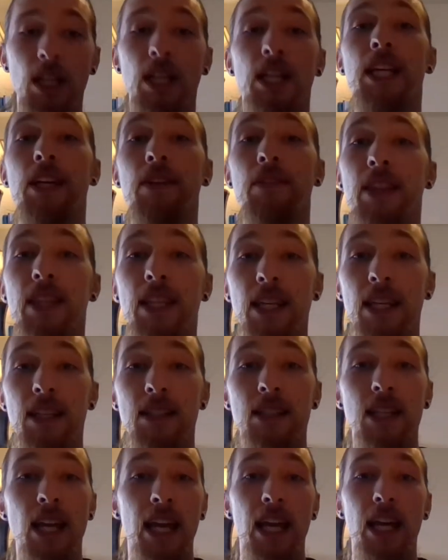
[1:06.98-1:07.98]
Given
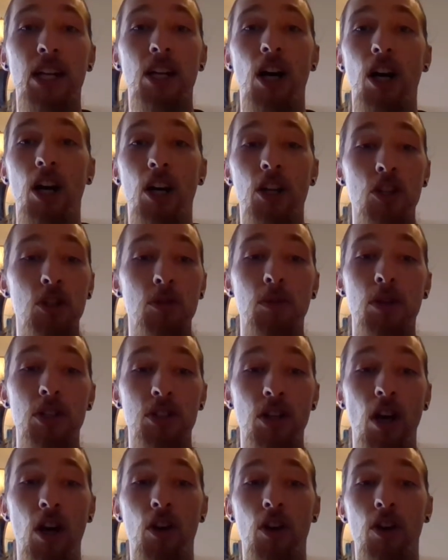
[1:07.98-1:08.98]
these and numerous
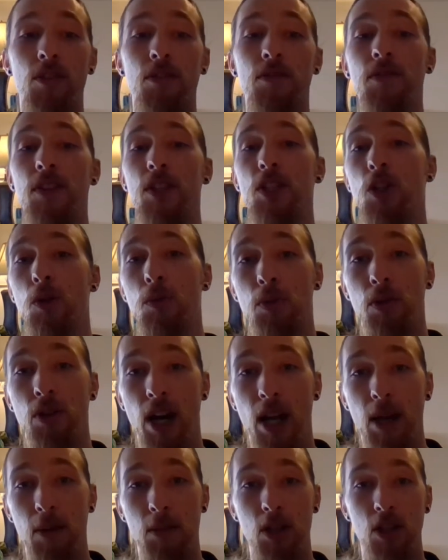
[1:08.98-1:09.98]
other physical
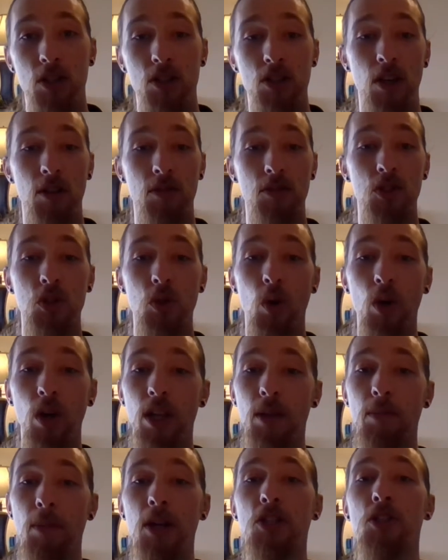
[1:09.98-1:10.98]
parameters of soil,
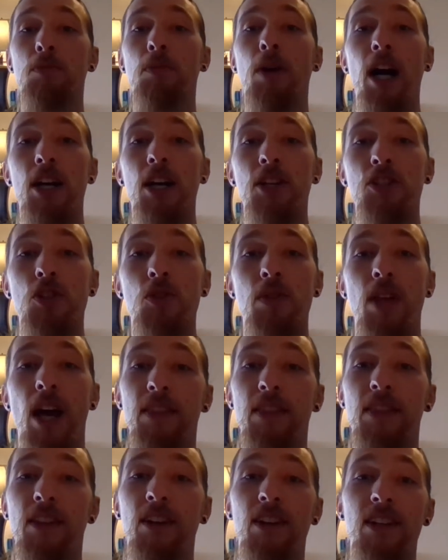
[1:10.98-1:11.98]
it might surprise you
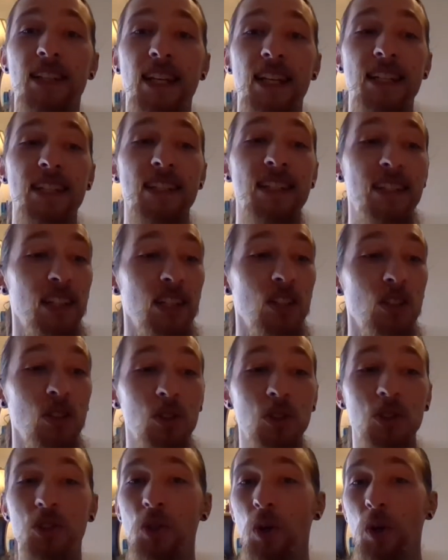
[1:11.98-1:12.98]
that there is a single
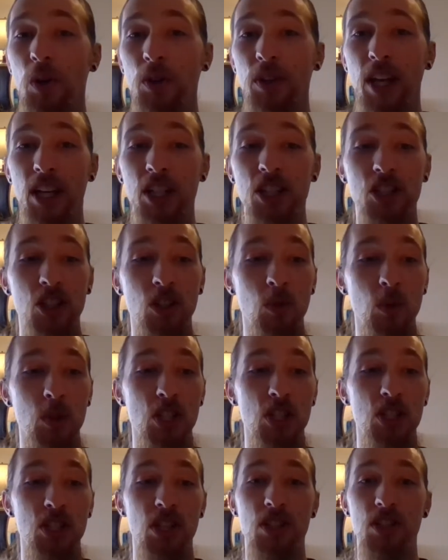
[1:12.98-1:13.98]
soil texture which
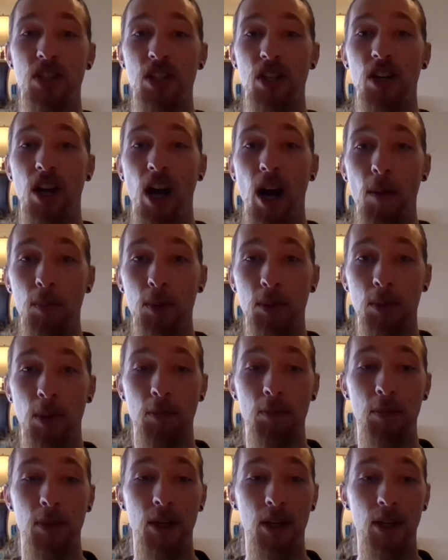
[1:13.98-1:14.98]
is considered
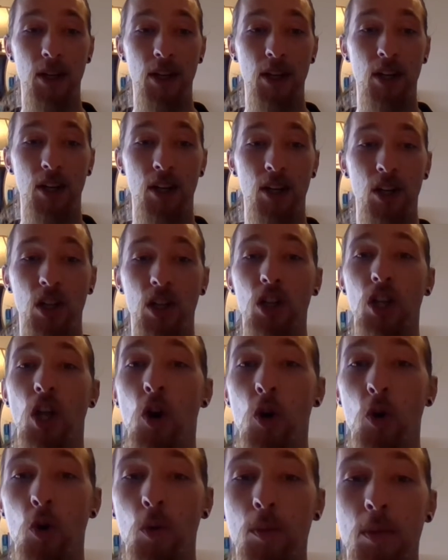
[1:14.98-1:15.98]
optimum.
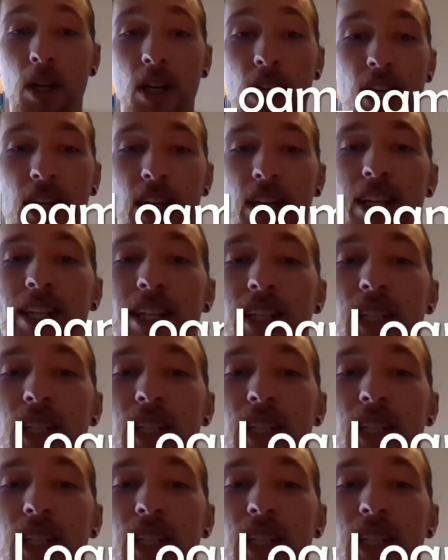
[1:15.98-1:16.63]
Loam is